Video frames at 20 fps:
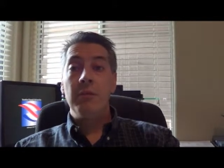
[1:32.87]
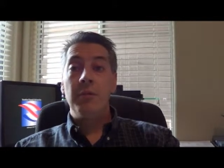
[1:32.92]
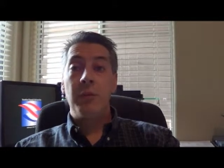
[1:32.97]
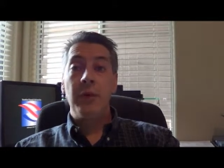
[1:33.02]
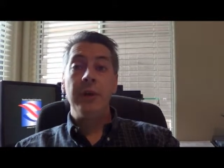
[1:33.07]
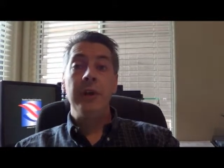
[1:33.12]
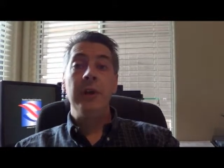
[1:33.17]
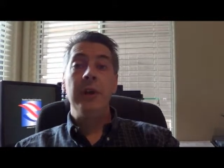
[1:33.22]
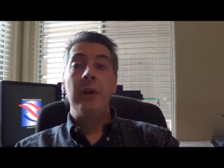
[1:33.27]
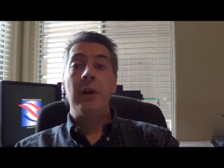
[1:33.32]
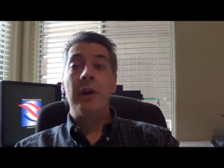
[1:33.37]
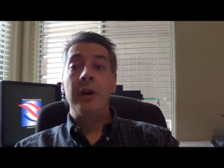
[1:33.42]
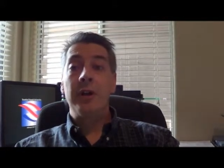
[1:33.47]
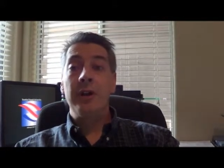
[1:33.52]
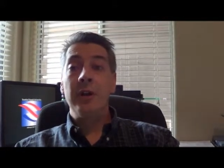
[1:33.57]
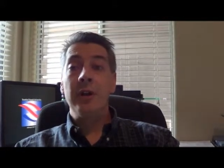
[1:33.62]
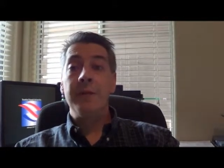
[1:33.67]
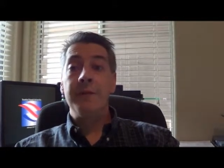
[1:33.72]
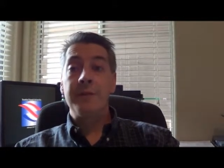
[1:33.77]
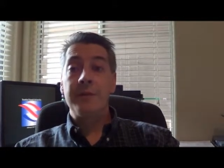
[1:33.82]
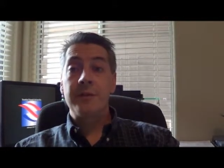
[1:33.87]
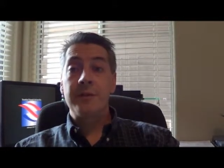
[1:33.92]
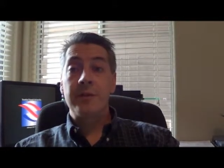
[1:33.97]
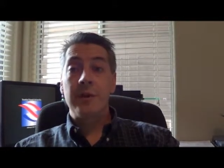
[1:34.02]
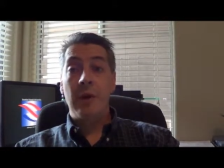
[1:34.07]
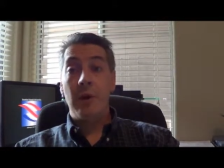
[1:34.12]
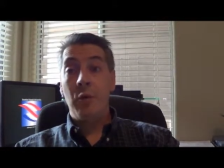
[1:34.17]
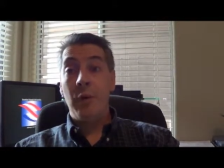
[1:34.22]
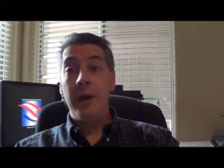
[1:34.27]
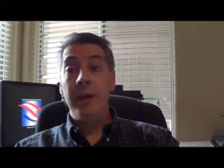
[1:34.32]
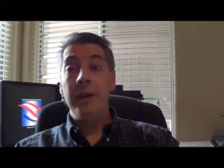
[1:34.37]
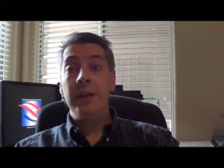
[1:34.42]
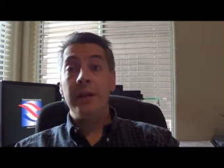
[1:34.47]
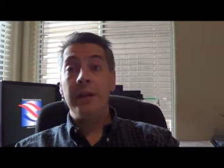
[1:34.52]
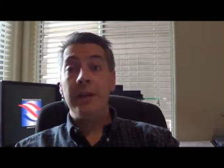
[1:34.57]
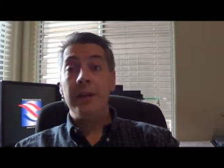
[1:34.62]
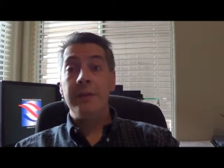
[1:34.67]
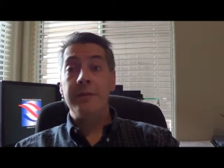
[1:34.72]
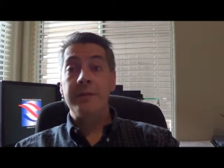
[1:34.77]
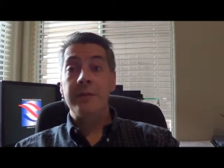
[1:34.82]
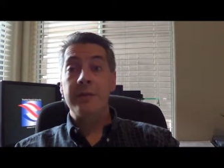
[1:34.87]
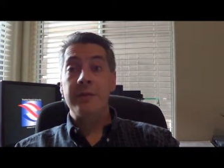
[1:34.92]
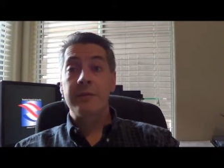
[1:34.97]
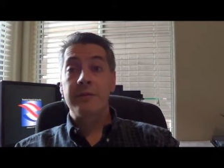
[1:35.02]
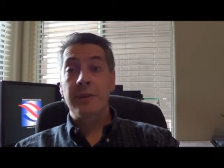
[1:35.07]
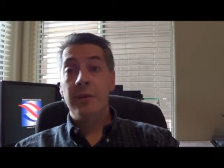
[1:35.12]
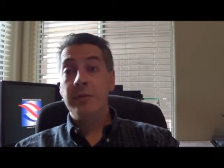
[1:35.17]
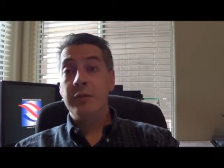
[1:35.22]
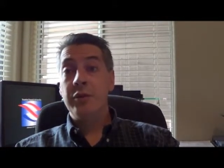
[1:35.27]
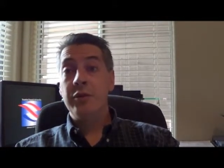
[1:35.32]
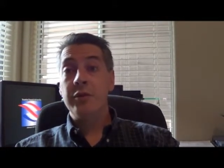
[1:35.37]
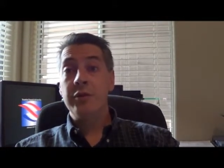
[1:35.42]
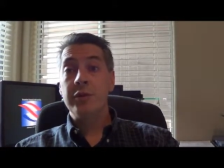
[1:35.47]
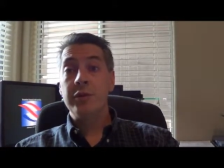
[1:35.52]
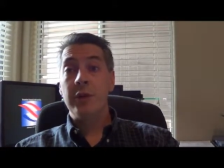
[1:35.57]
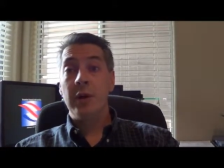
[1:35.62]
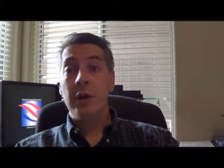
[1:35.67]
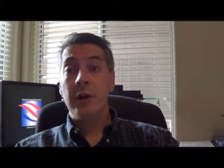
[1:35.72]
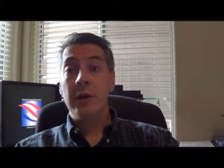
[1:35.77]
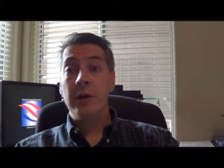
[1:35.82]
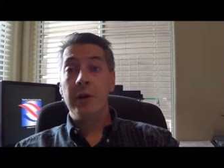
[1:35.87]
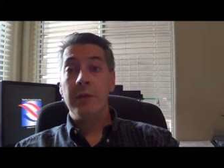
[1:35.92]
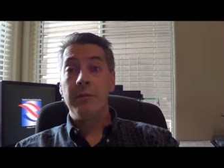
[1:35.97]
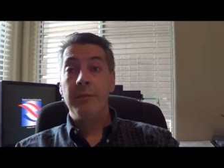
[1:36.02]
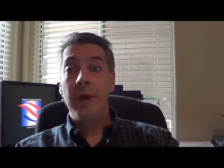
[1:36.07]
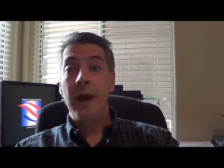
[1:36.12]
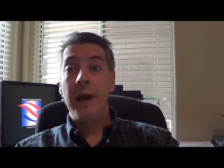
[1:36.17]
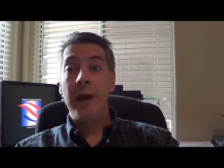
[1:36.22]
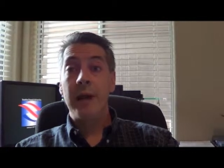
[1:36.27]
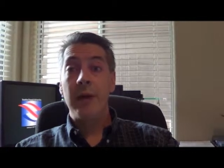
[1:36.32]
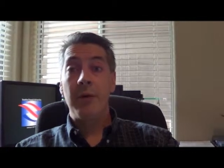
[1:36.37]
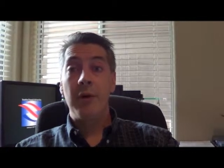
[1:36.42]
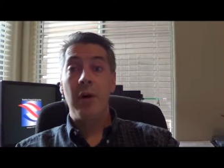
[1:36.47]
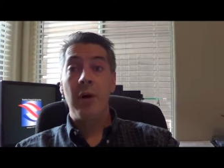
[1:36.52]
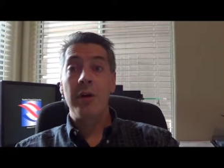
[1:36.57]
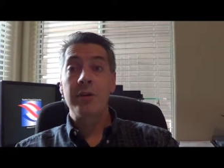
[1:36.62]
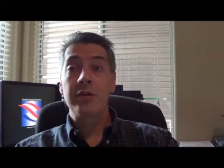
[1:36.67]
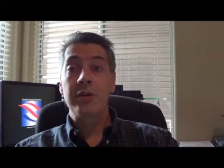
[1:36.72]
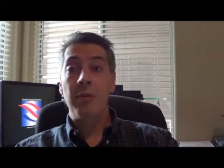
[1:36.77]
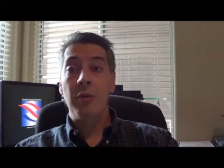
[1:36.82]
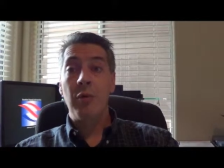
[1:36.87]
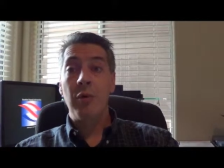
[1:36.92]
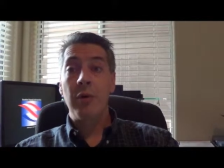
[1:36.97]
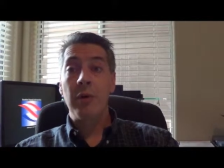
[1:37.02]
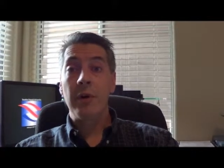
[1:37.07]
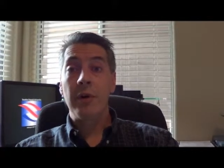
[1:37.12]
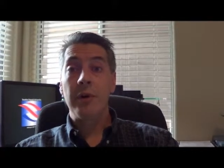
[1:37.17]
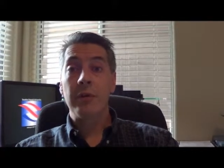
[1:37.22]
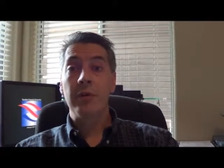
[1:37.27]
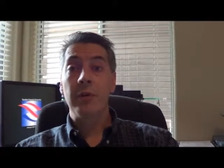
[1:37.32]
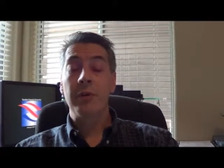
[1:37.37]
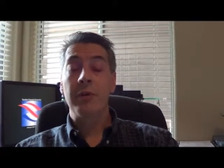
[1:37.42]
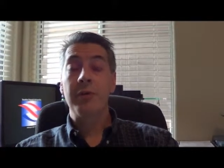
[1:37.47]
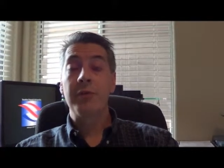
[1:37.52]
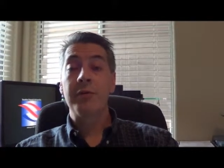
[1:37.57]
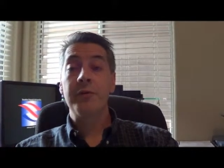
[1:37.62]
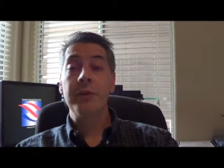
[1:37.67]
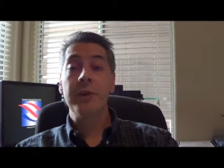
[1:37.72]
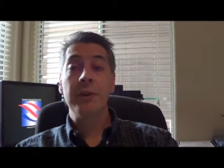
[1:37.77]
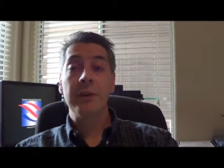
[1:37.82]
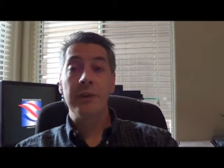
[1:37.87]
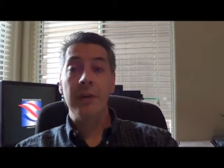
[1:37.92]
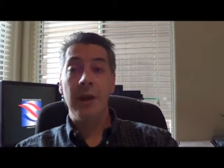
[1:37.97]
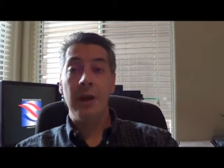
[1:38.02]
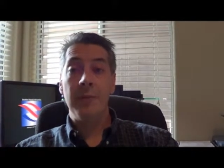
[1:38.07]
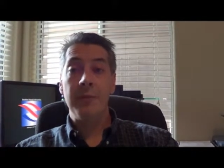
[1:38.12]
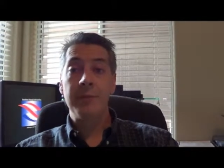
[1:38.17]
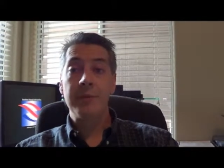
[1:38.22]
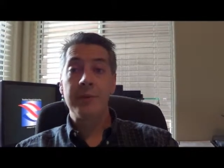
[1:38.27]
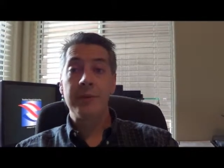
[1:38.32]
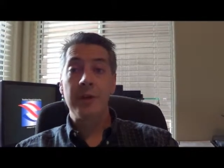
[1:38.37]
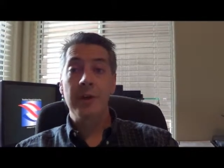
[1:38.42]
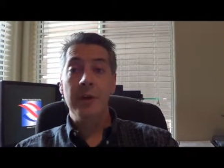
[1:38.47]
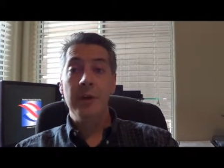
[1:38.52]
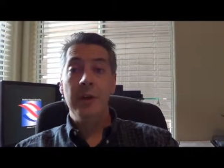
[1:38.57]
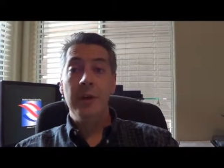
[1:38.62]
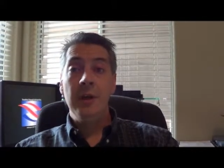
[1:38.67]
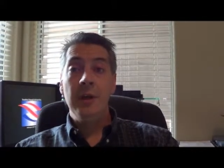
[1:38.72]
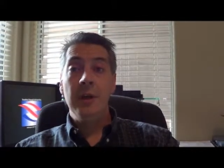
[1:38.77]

Bringing our gifts, our wedding gifts, from Tucson back across the border took 3 attempts